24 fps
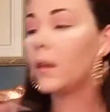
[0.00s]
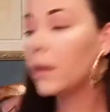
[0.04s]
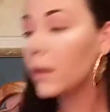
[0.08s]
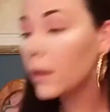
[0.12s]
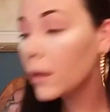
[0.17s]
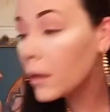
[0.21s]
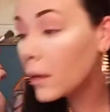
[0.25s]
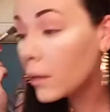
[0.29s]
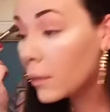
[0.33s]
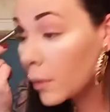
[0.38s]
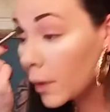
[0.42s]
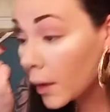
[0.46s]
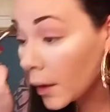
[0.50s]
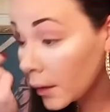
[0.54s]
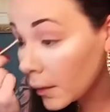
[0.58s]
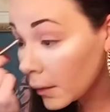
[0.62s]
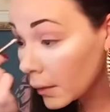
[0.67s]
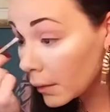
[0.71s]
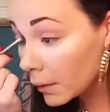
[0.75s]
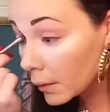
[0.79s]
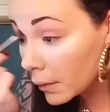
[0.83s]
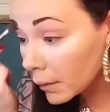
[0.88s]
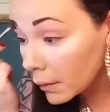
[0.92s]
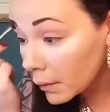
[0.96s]
You know what?
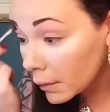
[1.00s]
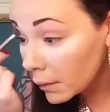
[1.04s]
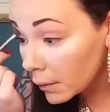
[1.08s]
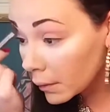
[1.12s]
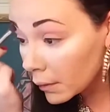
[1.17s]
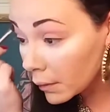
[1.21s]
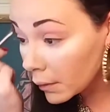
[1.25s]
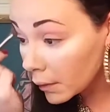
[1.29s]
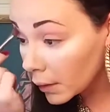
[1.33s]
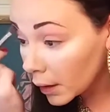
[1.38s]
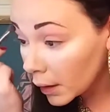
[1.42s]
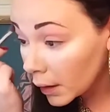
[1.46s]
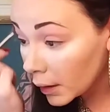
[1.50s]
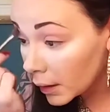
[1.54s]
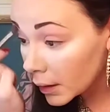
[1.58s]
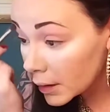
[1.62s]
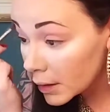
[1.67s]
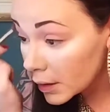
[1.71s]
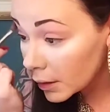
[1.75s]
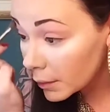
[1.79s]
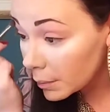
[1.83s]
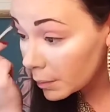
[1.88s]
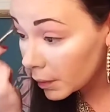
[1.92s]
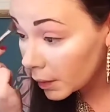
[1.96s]
I can
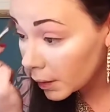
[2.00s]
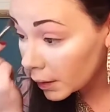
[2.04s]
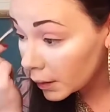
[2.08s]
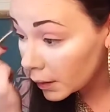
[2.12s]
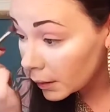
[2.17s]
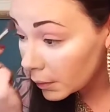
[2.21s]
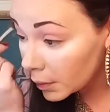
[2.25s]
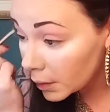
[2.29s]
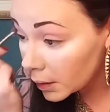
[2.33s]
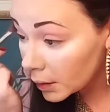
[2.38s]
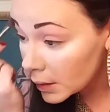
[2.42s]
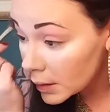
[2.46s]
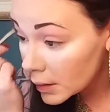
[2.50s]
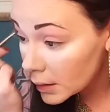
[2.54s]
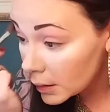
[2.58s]
actually blend it with this